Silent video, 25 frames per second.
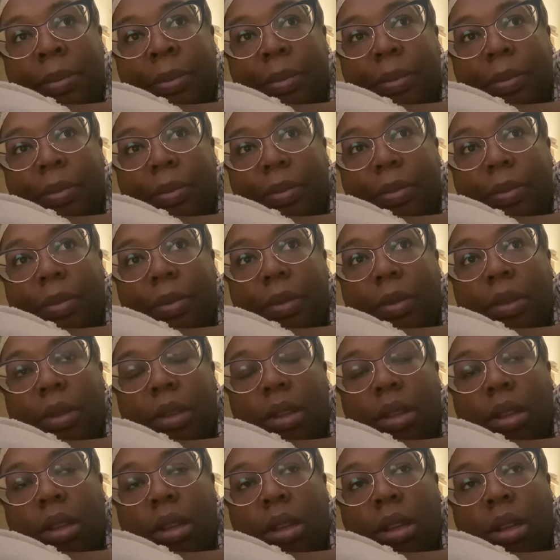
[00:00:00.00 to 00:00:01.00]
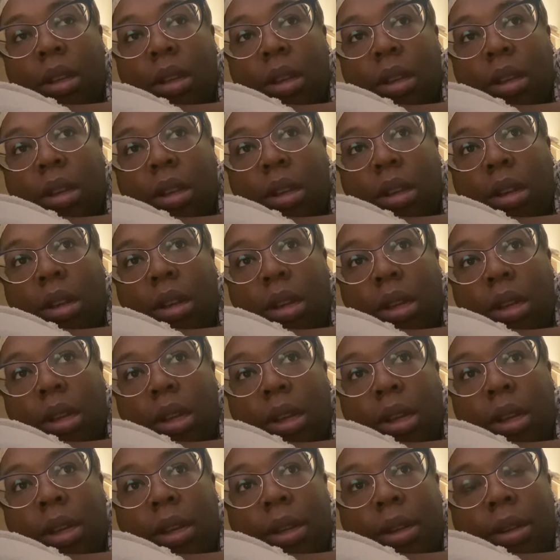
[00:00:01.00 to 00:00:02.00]

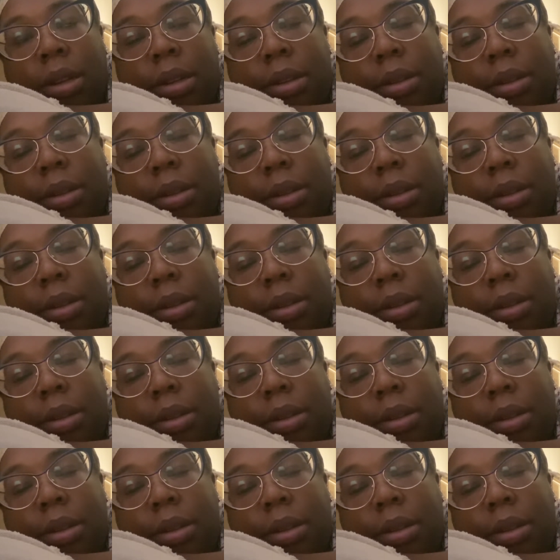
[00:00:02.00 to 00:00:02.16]
(no one is talking)